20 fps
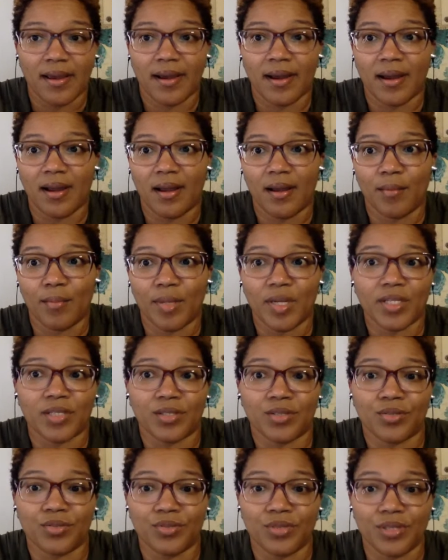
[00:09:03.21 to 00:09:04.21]
Because
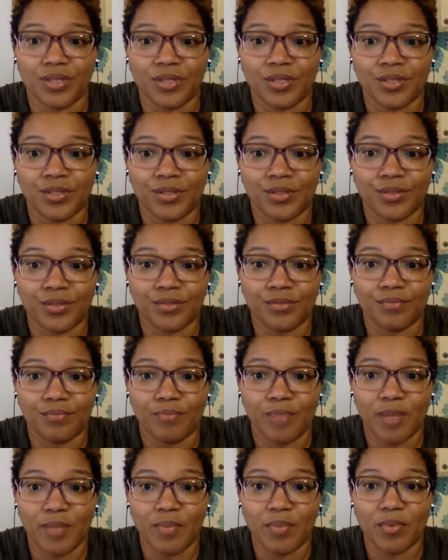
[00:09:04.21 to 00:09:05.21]
the truth is,
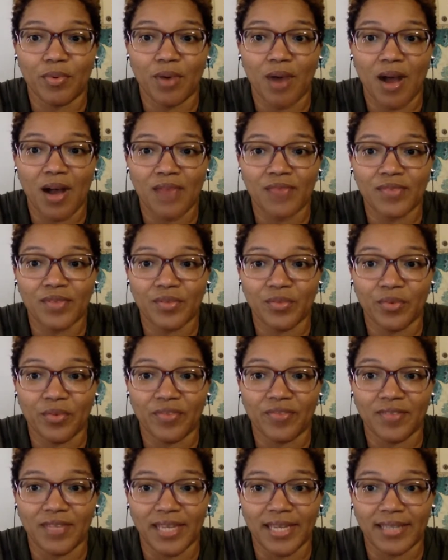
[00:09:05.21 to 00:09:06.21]
people often
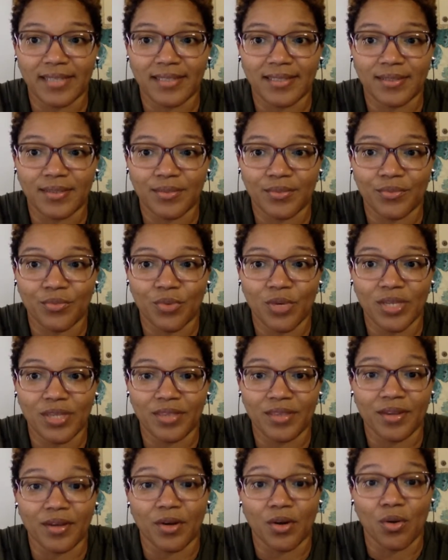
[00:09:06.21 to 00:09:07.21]
reflect what
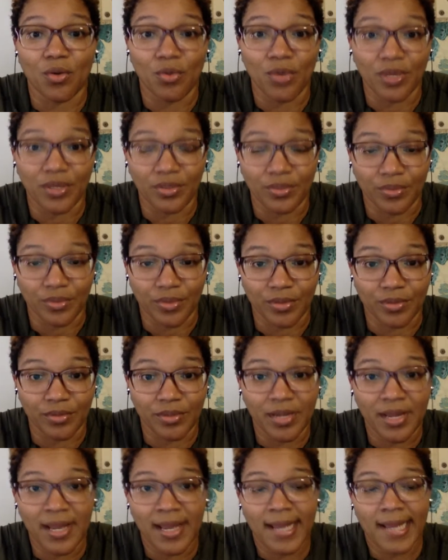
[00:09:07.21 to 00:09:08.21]
they're going through.
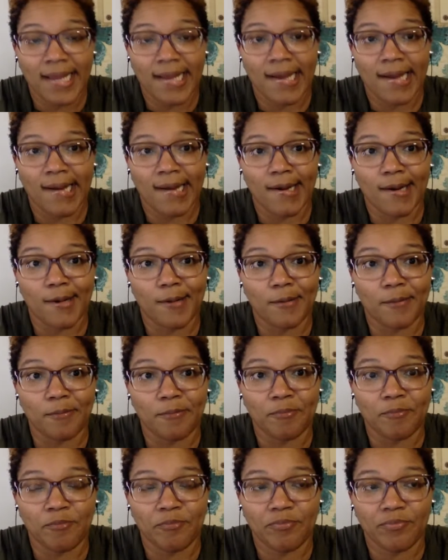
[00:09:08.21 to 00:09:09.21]
And
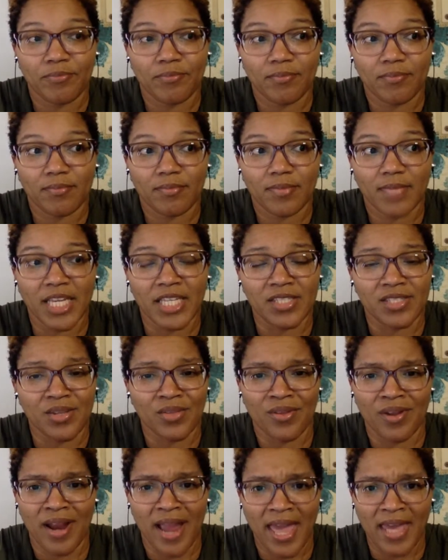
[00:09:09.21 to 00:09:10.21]
so
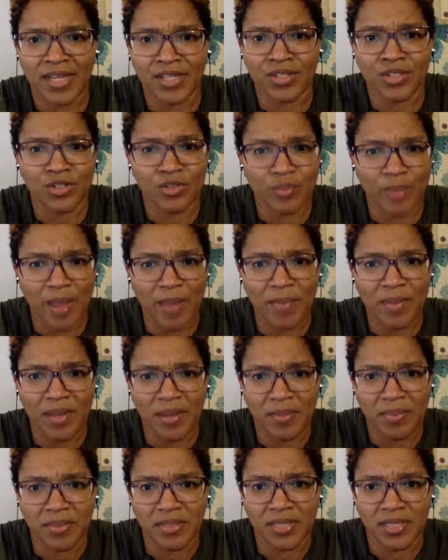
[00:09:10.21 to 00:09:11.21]
their attitude may be
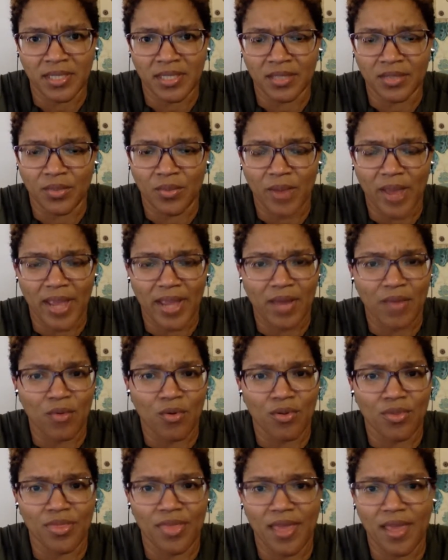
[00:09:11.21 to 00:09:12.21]
a particular way,
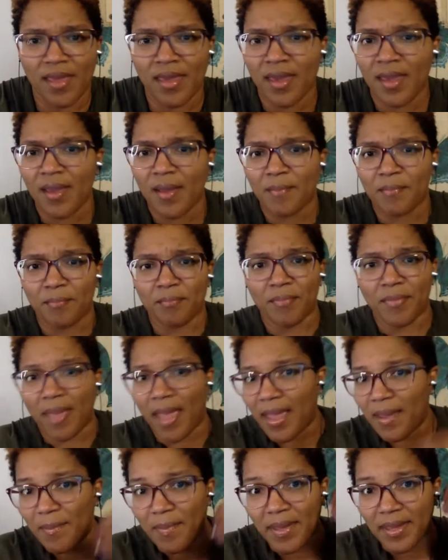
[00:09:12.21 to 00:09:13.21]
or they
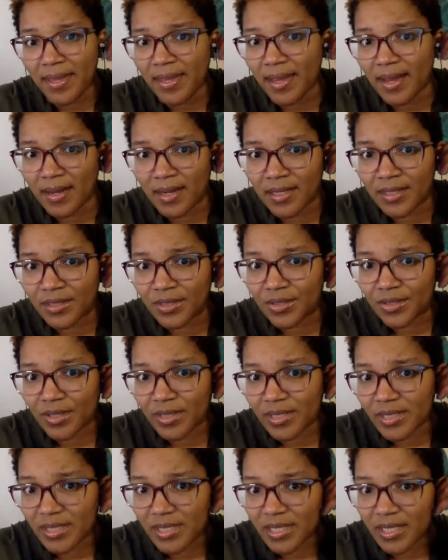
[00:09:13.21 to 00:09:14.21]
may be
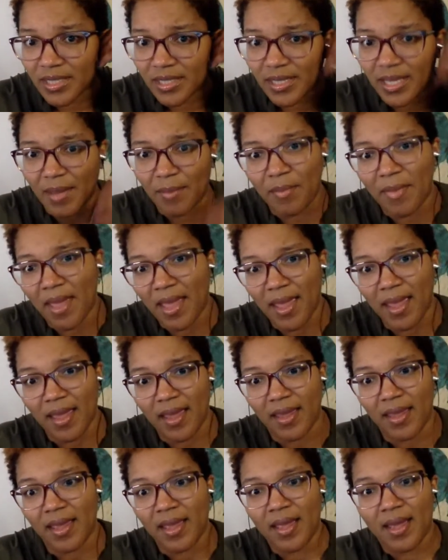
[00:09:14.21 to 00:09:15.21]
untrusting. They
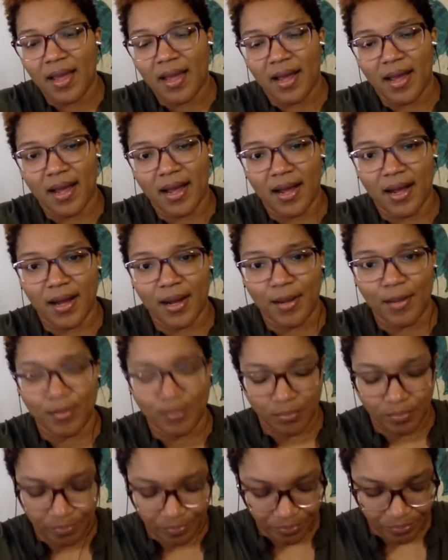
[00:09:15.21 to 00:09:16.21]
may, I'm